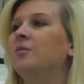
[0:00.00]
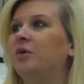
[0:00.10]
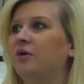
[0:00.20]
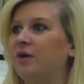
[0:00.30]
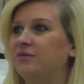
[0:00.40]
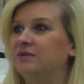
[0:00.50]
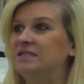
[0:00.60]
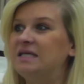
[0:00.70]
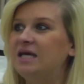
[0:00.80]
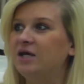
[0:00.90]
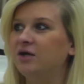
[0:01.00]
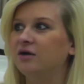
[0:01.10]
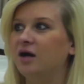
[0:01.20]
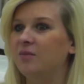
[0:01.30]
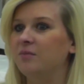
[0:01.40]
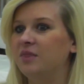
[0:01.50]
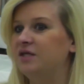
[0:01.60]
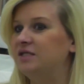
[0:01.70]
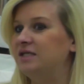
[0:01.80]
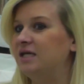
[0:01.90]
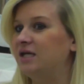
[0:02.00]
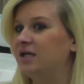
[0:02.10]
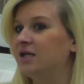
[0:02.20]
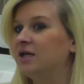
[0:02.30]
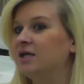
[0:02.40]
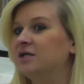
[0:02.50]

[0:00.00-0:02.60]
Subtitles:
But while I was here, the dean